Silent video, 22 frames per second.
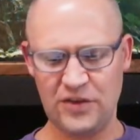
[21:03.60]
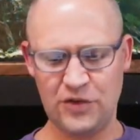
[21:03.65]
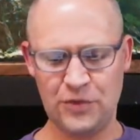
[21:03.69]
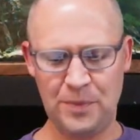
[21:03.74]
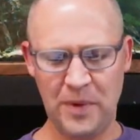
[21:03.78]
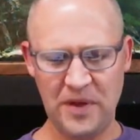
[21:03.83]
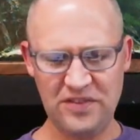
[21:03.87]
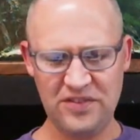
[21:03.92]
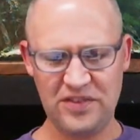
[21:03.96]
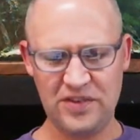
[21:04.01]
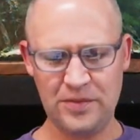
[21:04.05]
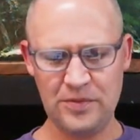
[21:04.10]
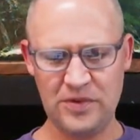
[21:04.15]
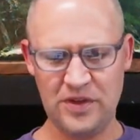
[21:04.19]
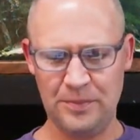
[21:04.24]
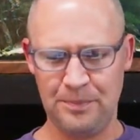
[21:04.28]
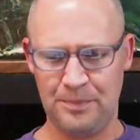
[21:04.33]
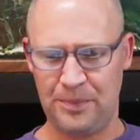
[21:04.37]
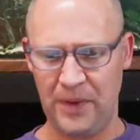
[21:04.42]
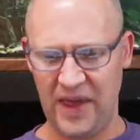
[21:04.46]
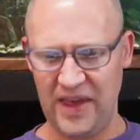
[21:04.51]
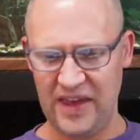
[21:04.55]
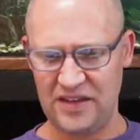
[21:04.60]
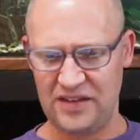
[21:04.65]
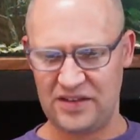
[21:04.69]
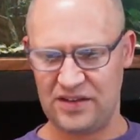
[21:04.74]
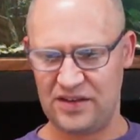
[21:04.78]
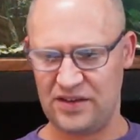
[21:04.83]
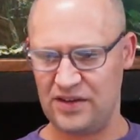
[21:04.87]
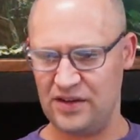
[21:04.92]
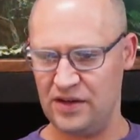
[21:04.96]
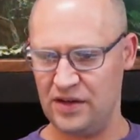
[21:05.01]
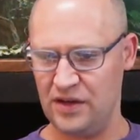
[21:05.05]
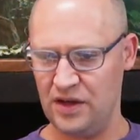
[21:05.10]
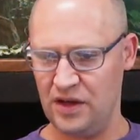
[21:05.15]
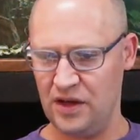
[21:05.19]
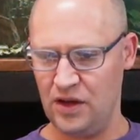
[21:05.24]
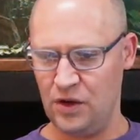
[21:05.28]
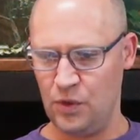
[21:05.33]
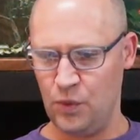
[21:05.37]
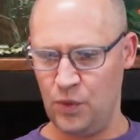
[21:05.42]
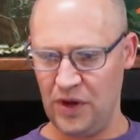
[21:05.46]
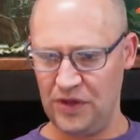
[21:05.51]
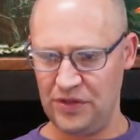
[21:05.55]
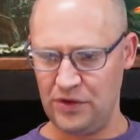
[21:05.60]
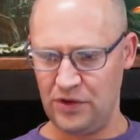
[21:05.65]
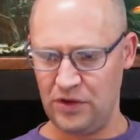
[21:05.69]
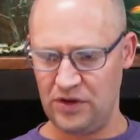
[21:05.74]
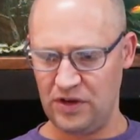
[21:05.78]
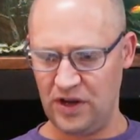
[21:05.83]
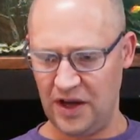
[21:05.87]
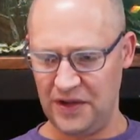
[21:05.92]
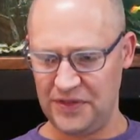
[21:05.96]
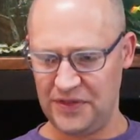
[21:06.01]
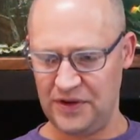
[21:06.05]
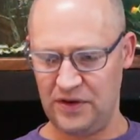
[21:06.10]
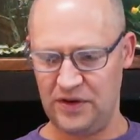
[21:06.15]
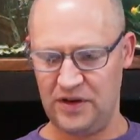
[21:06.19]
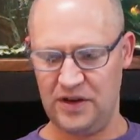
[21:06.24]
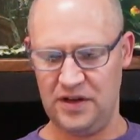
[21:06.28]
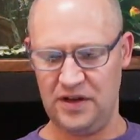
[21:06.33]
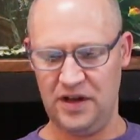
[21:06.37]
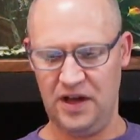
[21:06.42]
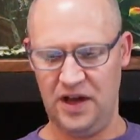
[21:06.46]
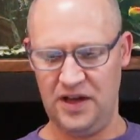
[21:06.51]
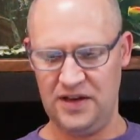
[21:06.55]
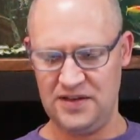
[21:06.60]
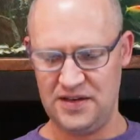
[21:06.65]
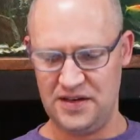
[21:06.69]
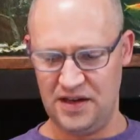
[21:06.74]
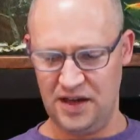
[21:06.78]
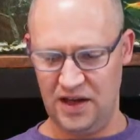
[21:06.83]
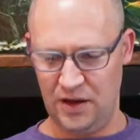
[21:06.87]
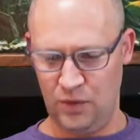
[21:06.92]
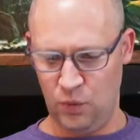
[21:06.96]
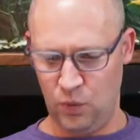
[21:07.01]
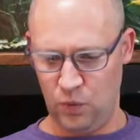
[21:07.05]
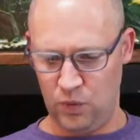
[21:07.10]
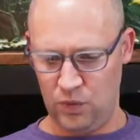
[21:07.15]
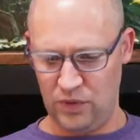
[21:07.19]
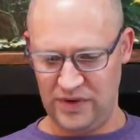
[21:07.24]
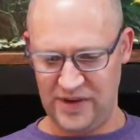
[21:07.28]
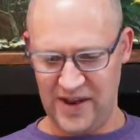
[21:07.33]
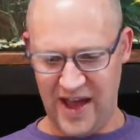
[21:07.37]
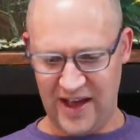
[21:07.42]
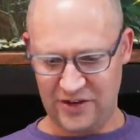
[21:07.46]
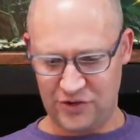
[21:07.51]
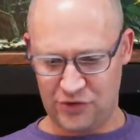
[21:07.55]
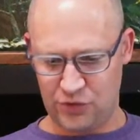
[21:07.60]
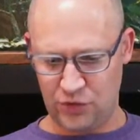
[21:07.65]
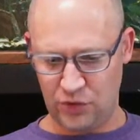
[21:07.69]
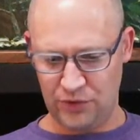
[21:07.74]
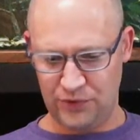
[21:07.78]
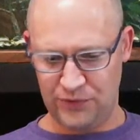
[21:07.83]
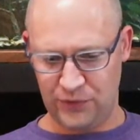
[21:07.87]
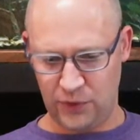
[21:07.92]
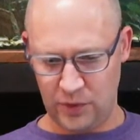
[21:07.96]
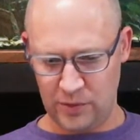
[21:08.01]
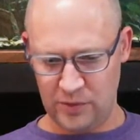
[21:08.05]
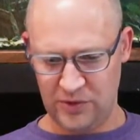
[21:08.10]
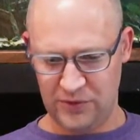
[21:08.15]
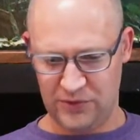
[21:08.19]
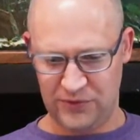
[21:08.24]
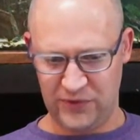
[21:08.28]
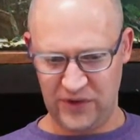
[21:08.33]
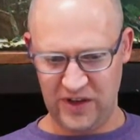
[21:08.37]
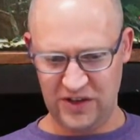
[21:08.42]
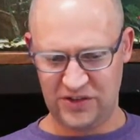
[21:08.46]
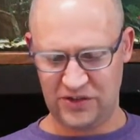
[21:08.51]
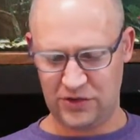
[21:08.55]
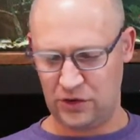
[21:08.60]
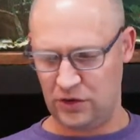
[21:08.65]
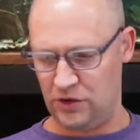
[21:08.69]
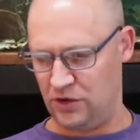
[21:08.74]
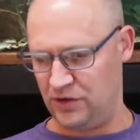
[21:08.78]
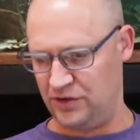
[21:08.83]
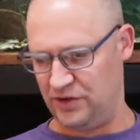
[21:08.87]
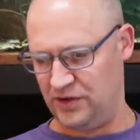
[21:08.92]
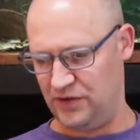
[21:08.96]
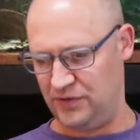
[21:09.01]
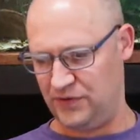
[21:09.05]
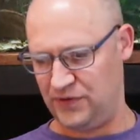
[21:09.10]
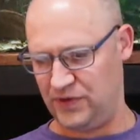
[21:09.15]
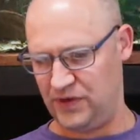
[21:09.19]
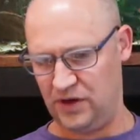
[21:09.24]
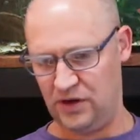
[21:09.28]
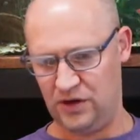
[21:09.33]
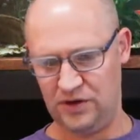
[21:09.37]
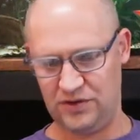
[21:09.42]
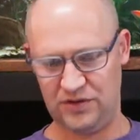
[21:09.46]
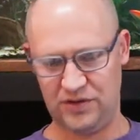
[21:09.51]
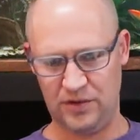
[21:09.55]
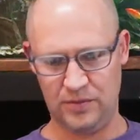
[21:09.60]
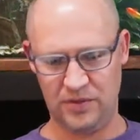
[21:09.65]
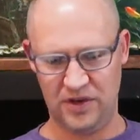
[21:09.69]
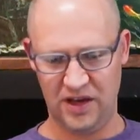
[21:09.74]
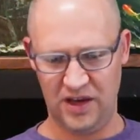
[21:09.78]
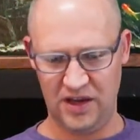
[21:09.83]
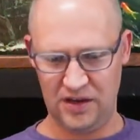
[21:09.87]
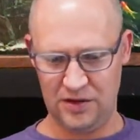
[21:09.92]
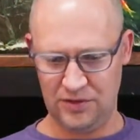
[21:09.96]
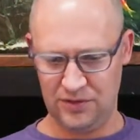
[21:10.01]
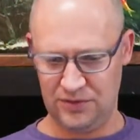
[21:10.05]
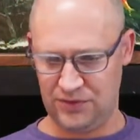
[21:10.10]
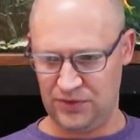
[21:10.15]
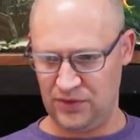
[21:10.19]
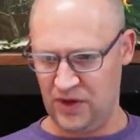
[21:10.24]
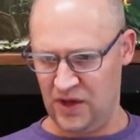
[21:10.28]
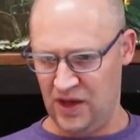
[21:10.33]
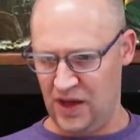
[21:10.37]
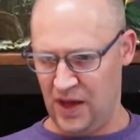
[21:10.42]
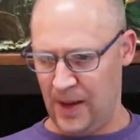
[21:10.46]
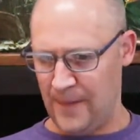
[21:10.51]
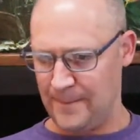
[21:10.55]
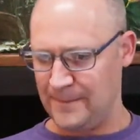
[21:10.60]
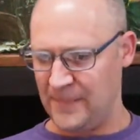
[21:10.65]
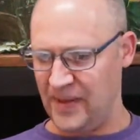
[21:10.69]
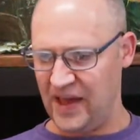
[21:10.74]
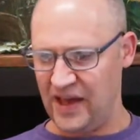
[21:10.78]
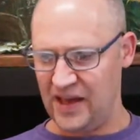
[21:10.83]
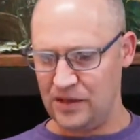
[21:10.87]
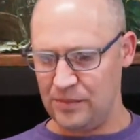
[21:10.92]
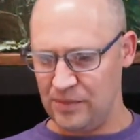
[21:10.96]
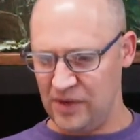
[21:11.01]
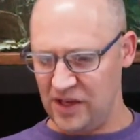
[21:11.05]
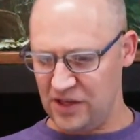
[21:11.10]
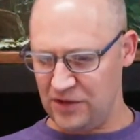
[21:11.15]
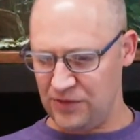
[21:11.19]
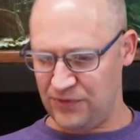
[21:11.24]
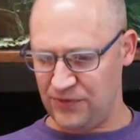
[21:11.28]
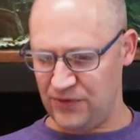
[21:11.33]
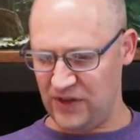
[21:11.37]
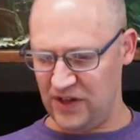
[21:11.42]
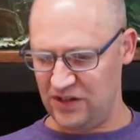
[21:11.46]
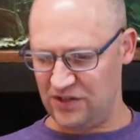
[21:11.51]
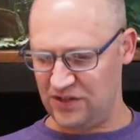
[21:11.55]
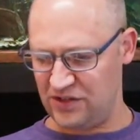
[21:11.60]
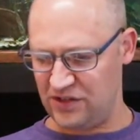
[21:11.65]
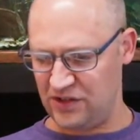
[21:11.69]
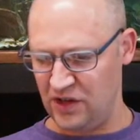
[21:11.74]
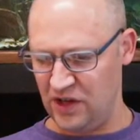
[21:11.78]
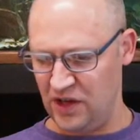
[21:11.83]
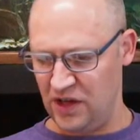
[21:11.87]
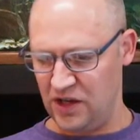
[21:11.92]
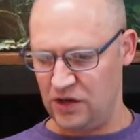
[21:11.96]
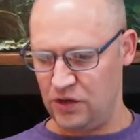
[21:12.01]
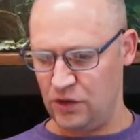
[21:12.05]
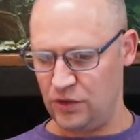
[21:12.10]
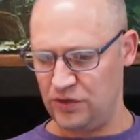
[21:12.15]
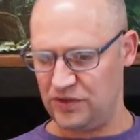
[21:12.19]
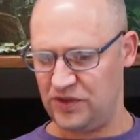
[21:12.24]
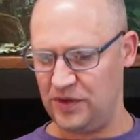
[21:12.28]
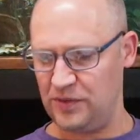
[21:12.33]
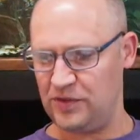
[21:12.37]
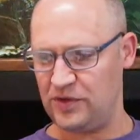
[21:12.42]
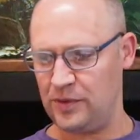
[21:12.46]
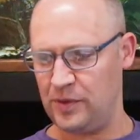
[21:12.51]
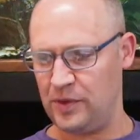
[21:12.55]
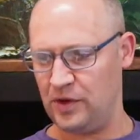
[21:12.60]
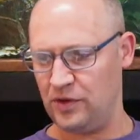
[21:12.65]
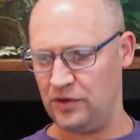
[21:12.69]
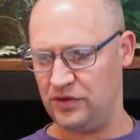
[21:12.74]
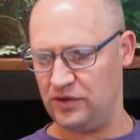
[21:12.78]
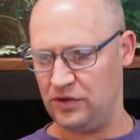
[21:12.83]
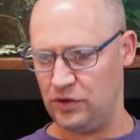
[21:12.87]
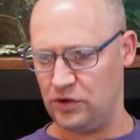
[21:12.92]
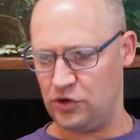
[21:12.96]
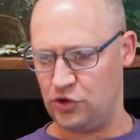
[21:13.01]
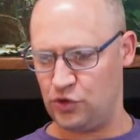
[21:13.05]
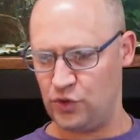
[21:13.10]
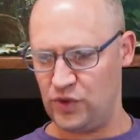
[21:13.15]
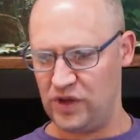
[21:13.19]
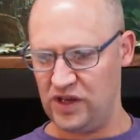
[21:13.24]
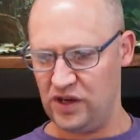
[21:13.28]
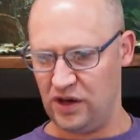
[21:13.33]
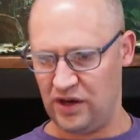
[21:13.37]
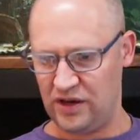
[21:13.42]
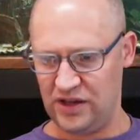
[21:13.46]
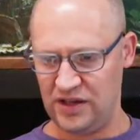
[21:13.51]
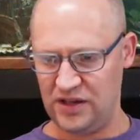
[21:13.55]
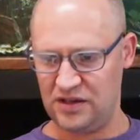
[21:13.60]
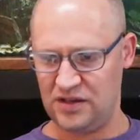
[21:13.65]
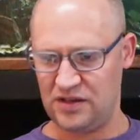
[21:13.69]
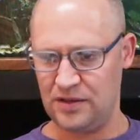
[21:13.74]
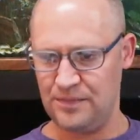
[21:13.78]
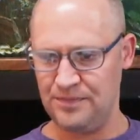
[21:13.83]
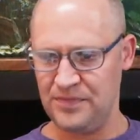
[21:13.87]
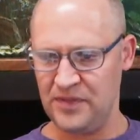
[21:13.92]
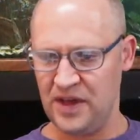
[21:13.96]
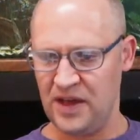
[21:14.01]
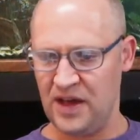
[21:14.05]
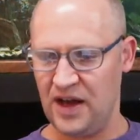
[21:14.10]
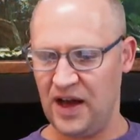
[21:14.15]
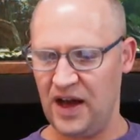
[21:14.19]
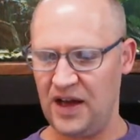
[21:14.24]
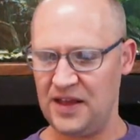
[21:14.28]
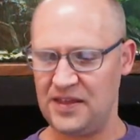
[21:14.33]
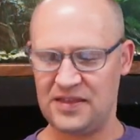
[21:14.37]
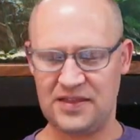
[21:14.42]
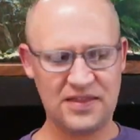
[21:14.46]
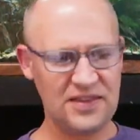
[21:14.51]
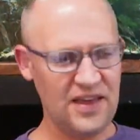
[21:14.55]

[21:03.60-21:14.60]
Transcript: there's been some debate whether or not they're a natural form of fish or if they're some kind of man-made fish. No one seems to be able to agree on it. I